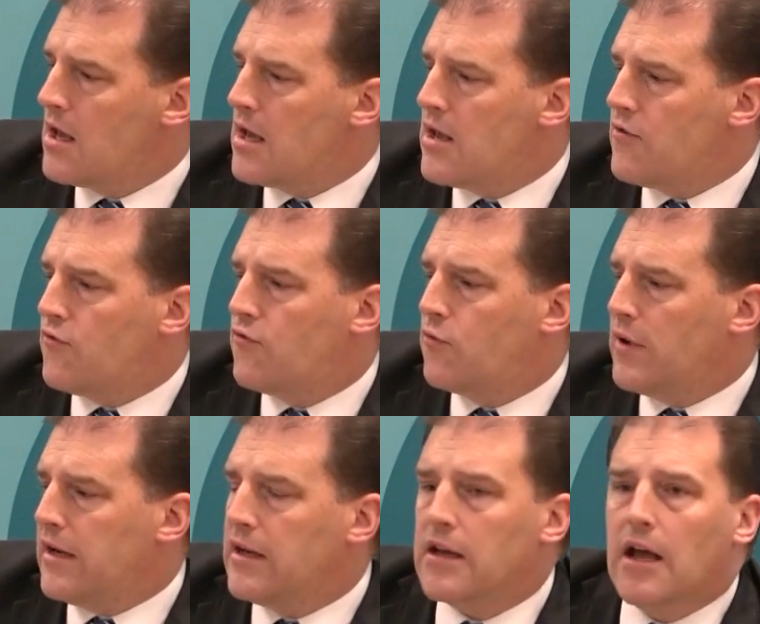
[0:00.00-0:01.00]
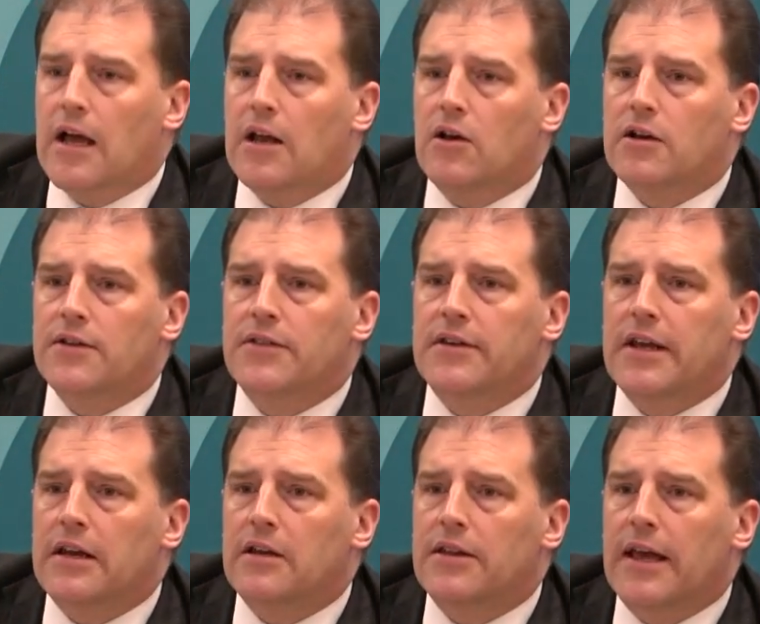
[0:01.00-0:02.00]
If we look at the
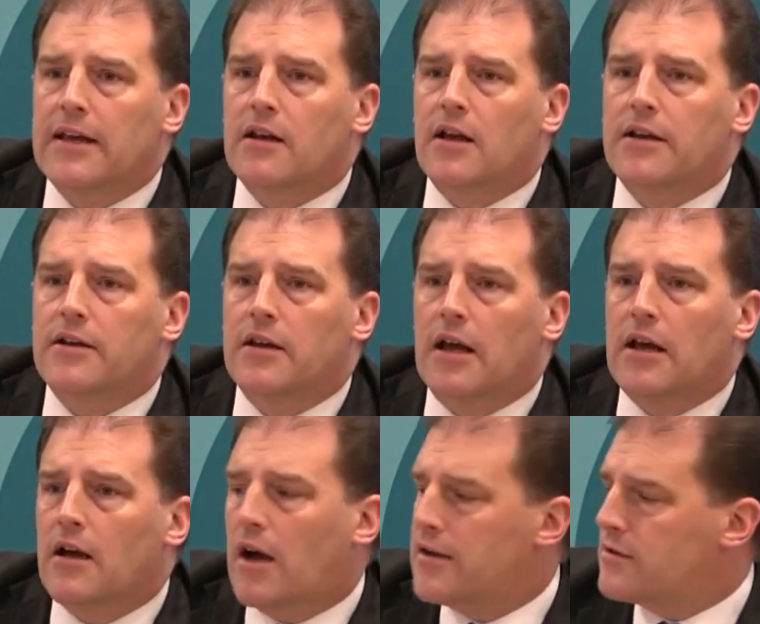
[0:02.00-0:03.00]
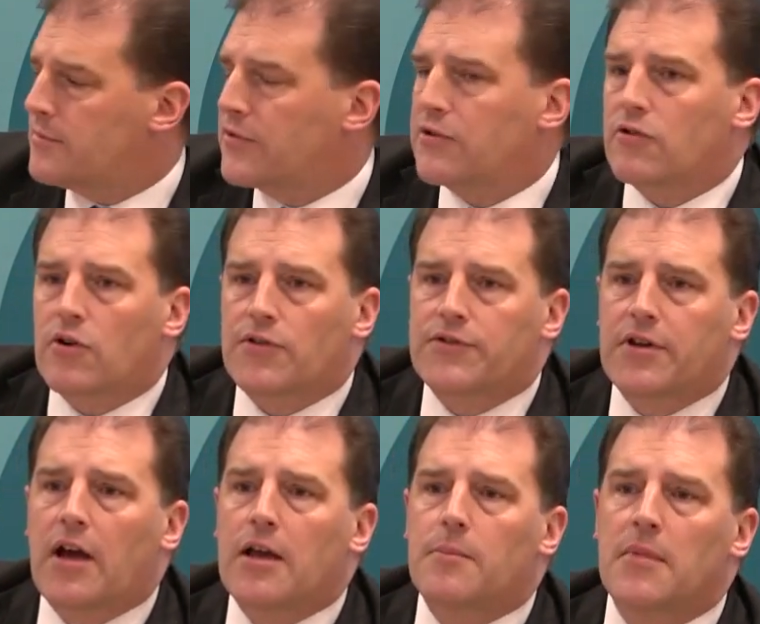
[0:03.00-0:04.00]
data, the headline items across
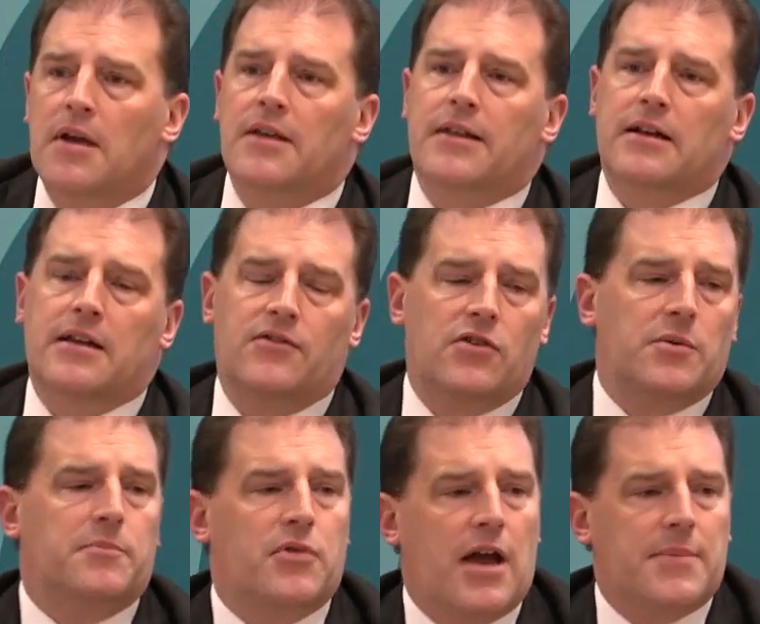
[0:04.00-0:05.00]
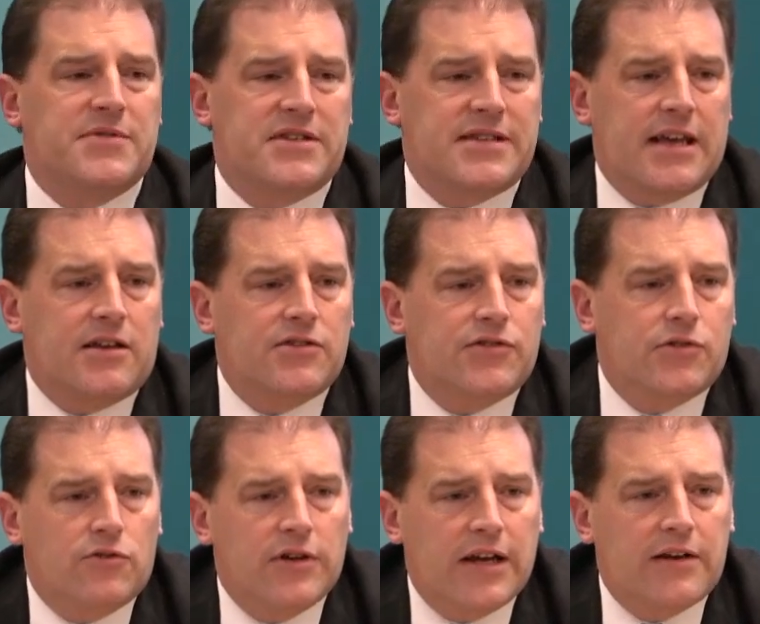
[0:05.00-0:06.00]
time, that'll give you perhaps a second
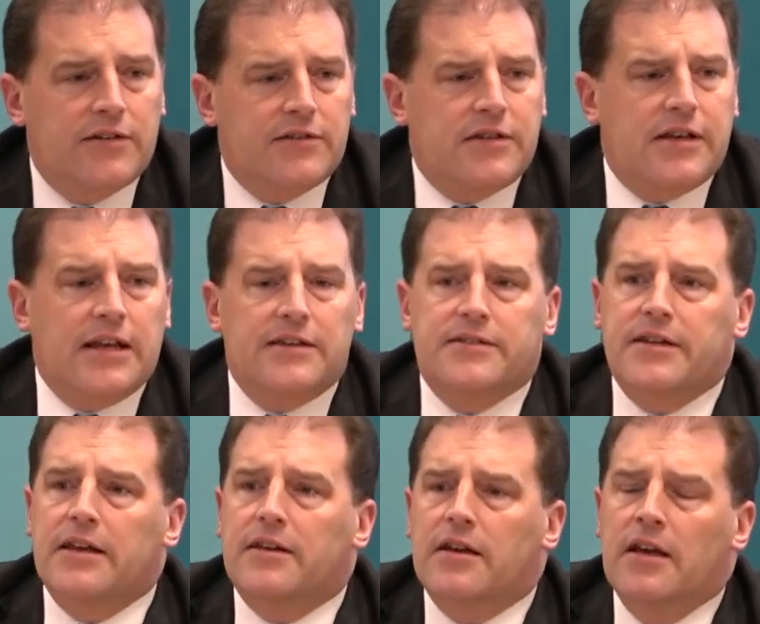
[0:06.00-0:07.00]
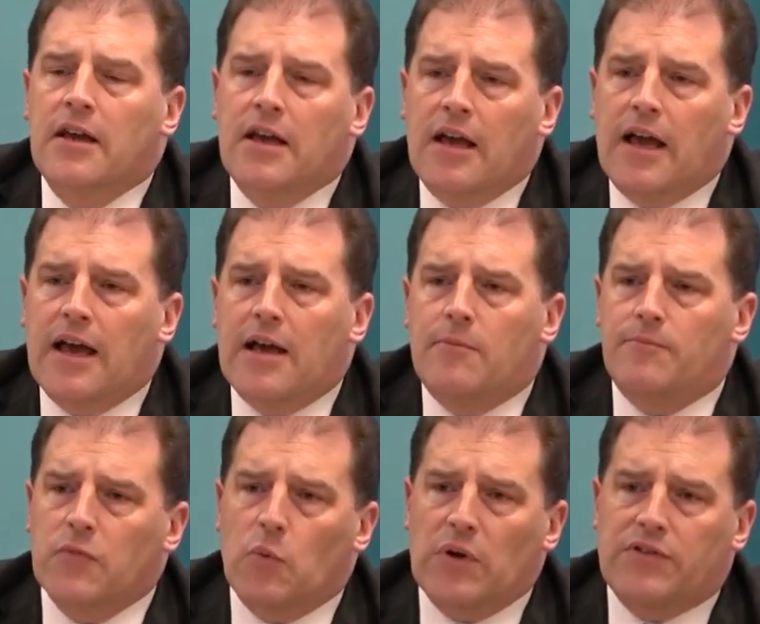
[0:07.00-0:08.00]
story out of today's data.
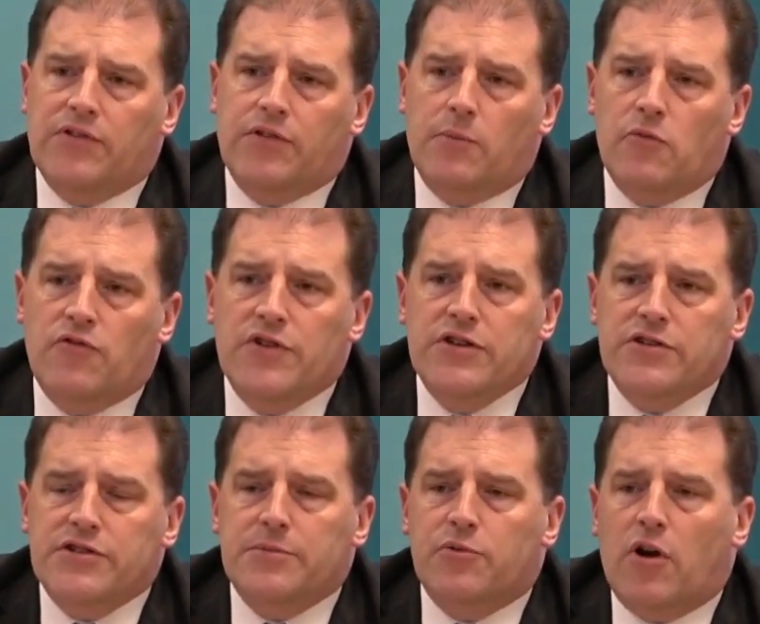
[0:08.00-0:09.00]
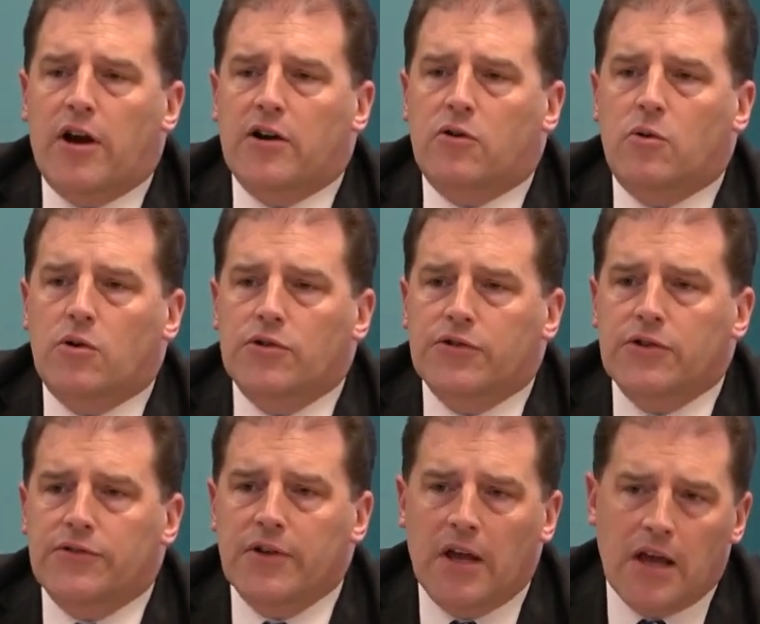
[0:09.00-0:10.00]
With some revisions to prior
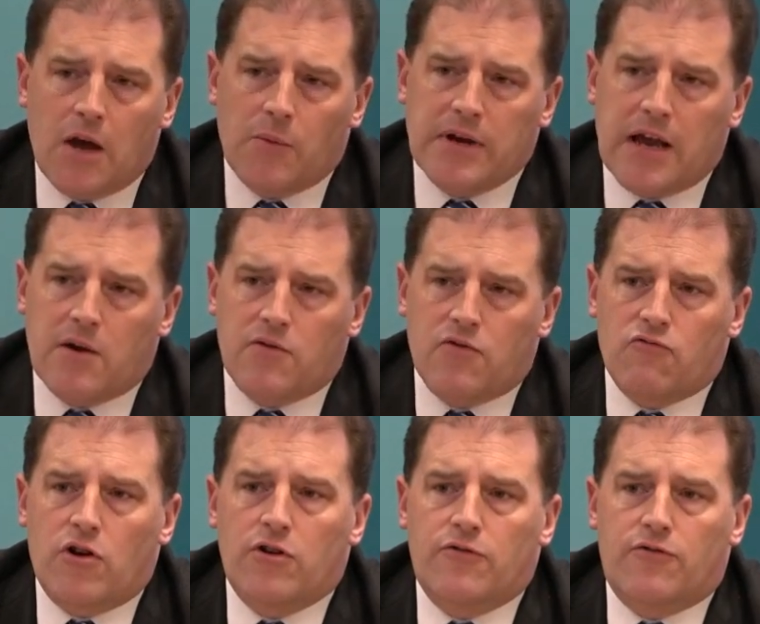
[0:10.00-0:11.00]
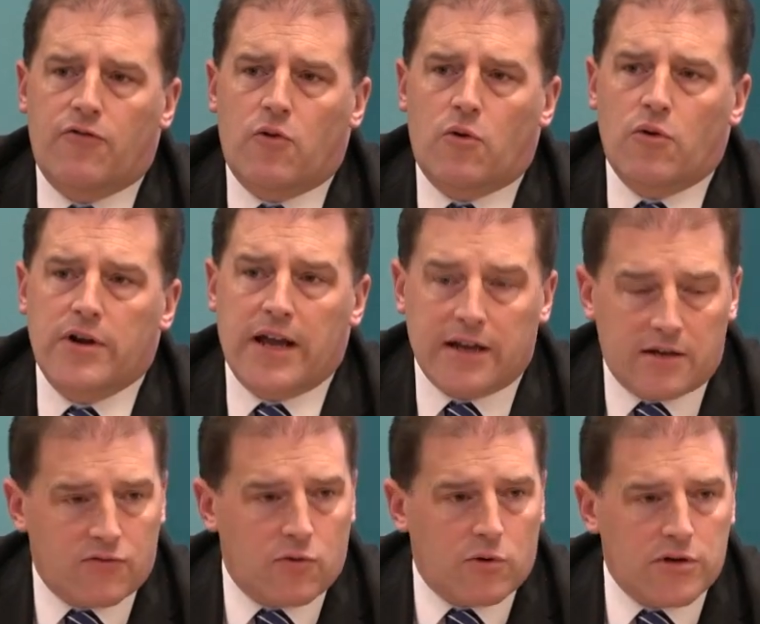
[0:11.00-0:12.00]
quarters, we now have a run of 4
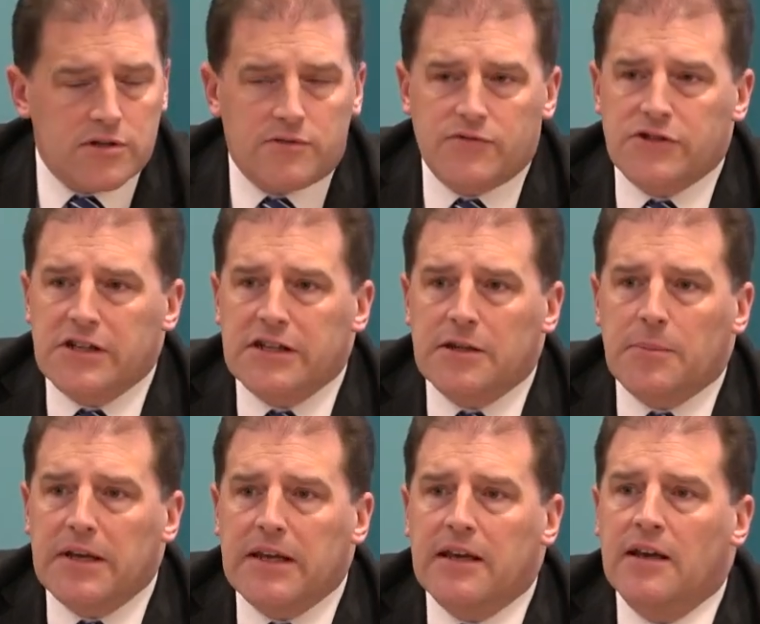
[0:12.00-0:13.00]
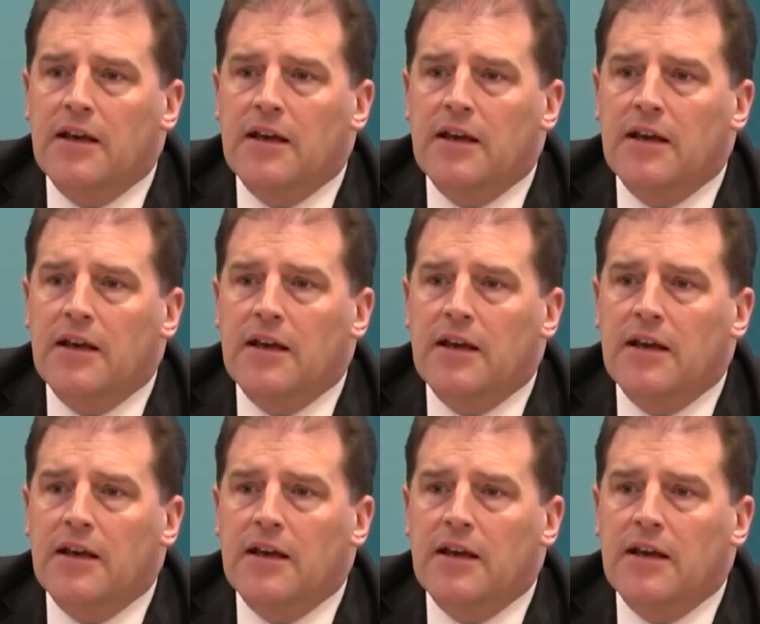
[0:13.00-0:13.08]
negative quarters of GDP,